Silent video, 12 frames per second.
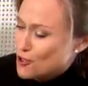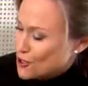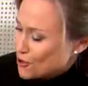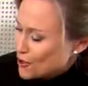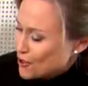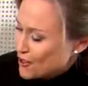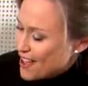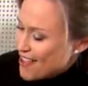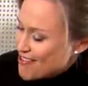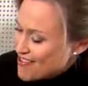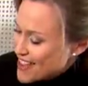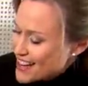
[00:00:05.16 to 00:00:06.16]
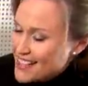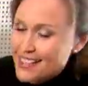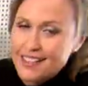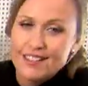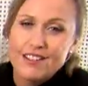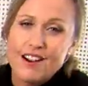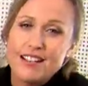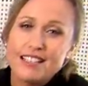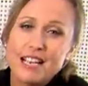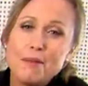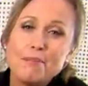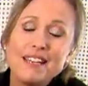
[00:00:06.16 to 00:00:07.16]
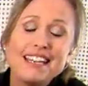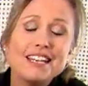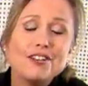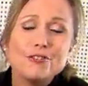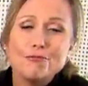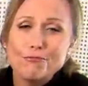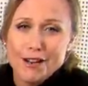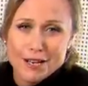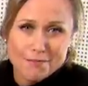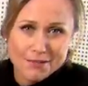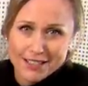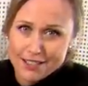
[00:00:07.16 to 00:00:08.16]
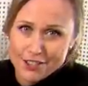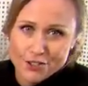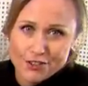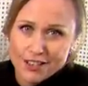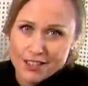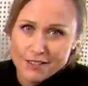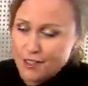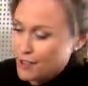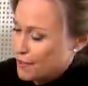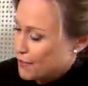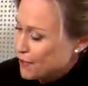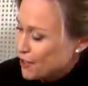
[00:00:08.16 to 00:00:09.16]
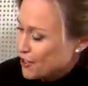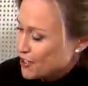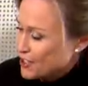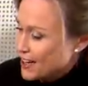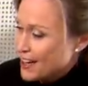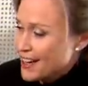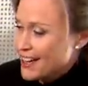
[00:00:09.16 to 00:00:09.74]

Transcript: the truth. These little guys can be incredibly destructive to your furniture.